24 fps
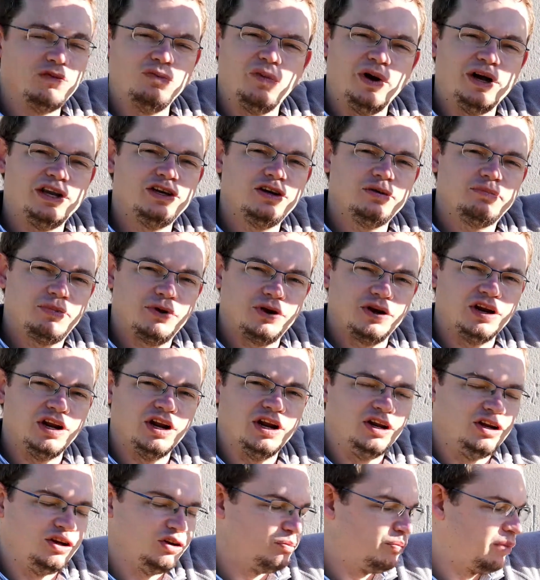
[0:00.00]
when you put in a
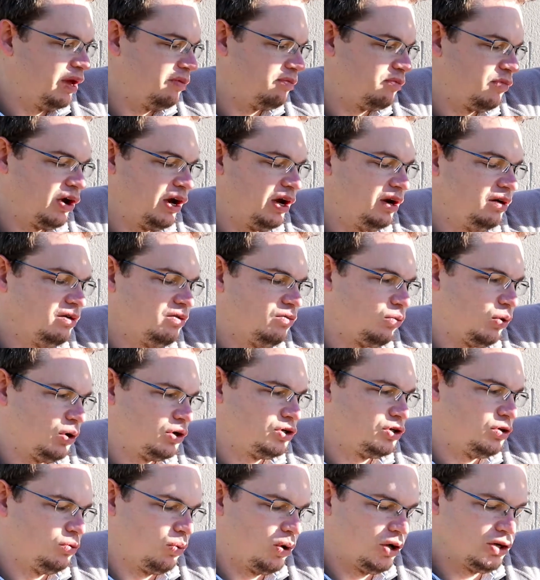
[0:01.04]
new membrane,
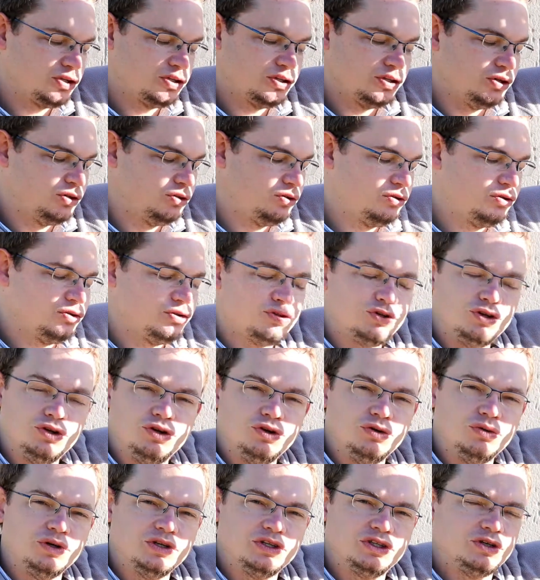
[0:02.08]
what you want to
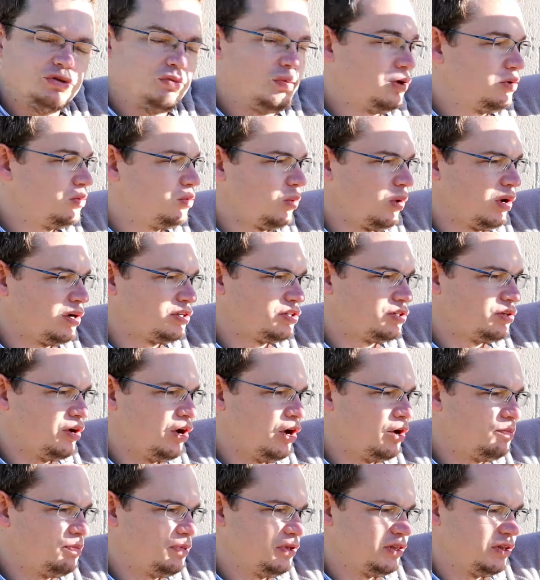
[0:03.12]
do is you would want to
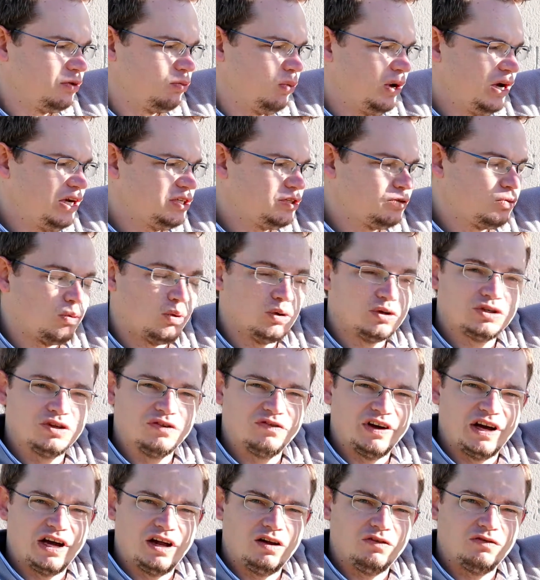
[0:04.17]
open the wastewater
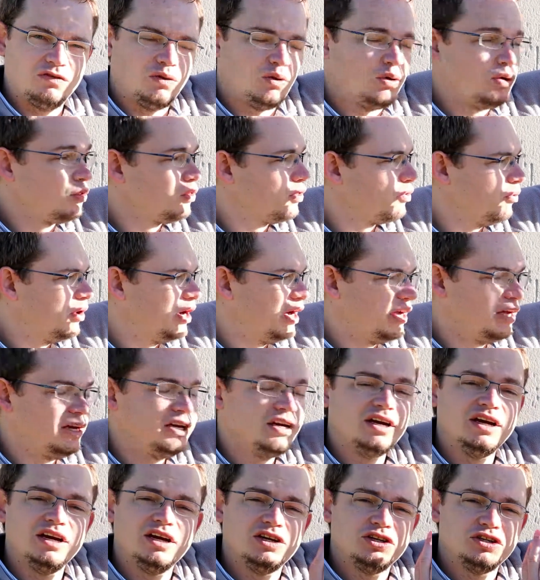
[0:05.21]
valve all the way
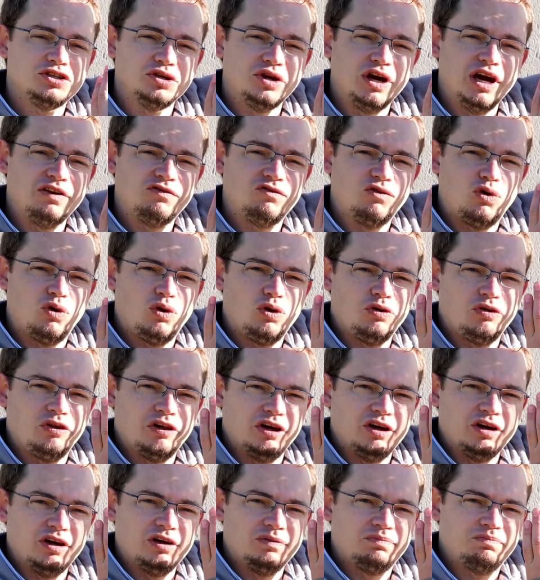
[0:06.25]
to have all
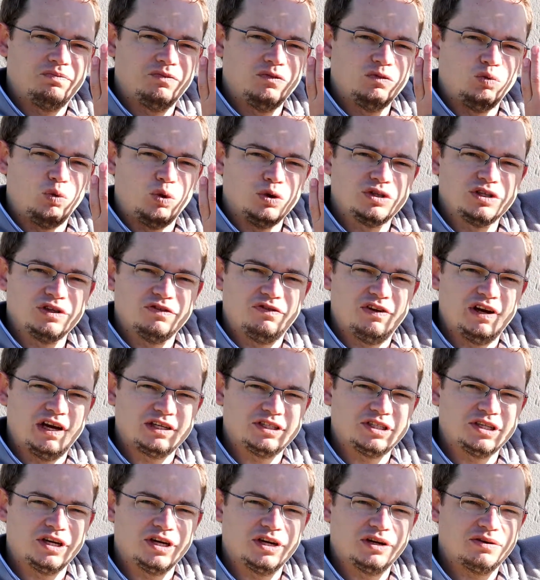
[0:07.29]
the water
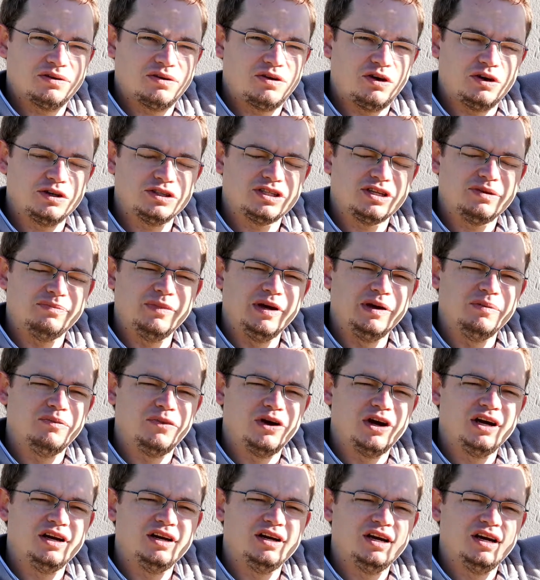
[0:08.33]
flushing across the
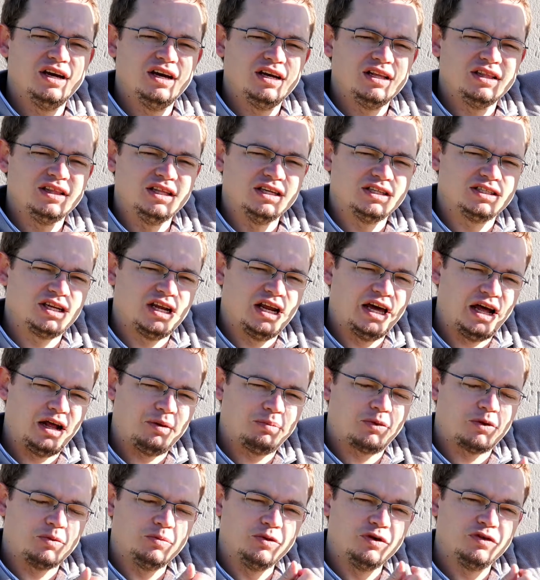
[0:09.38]
membrane. This will
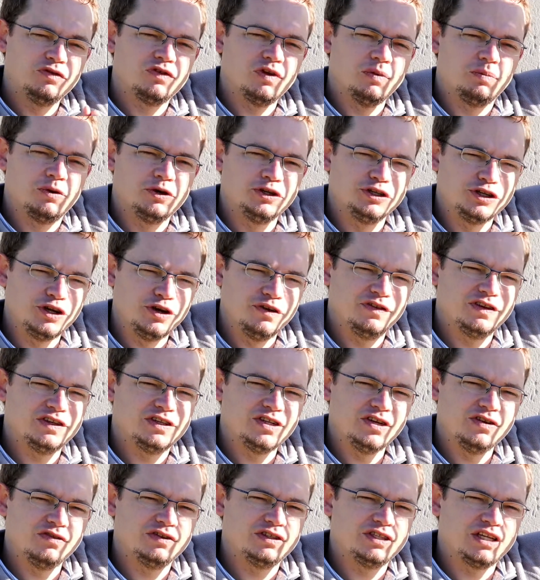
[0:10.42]
help remove the
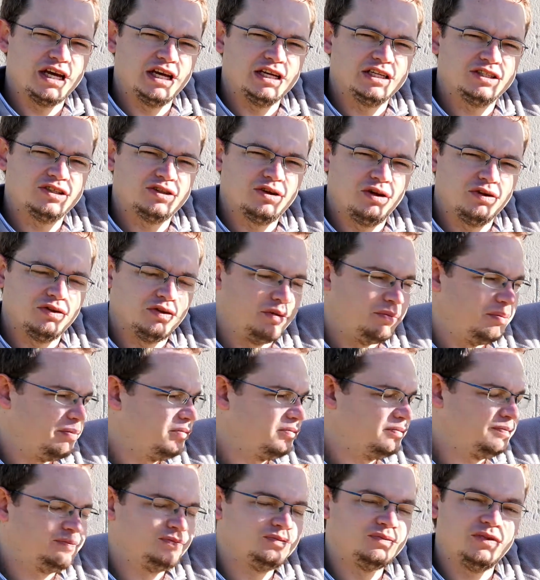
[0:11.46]
preservatives that's
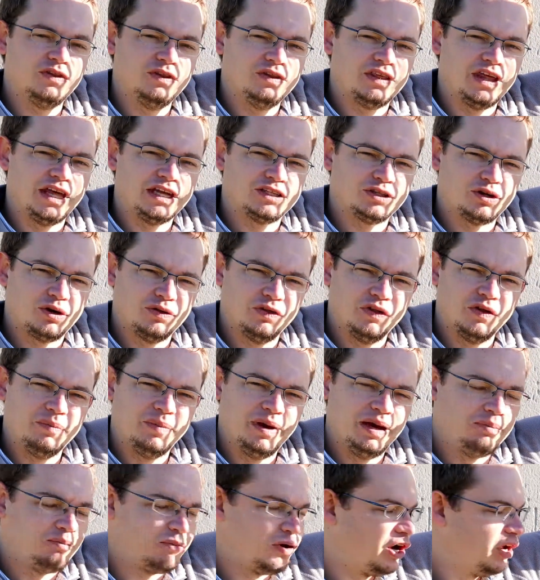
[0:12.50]
on the
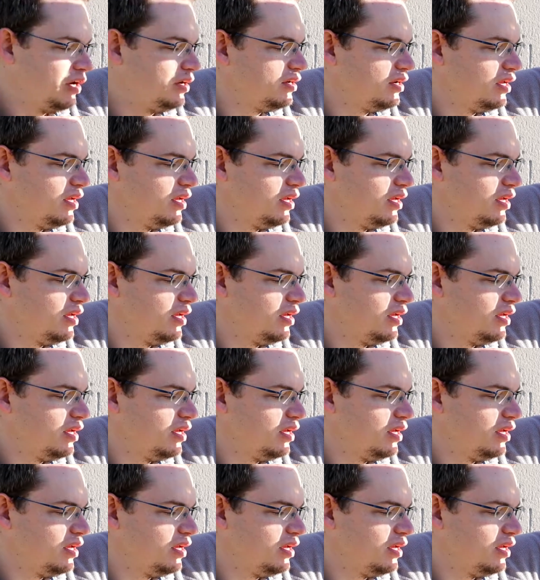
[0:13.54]
membrane.